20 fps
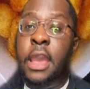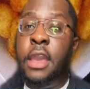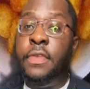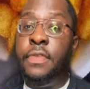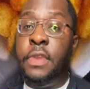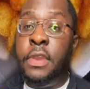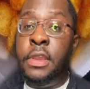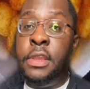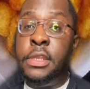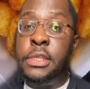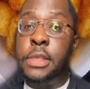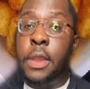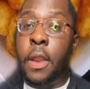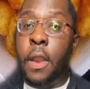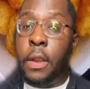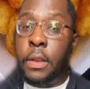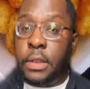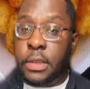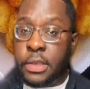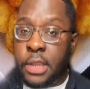These
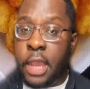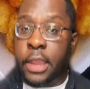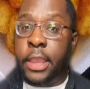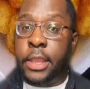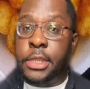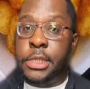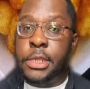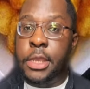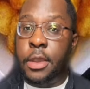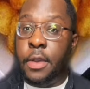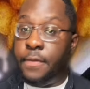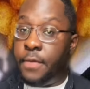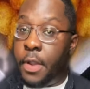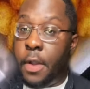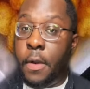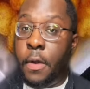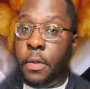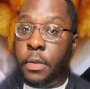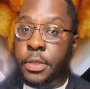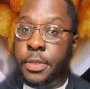are nuggets of
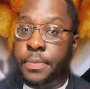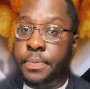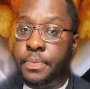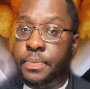gold.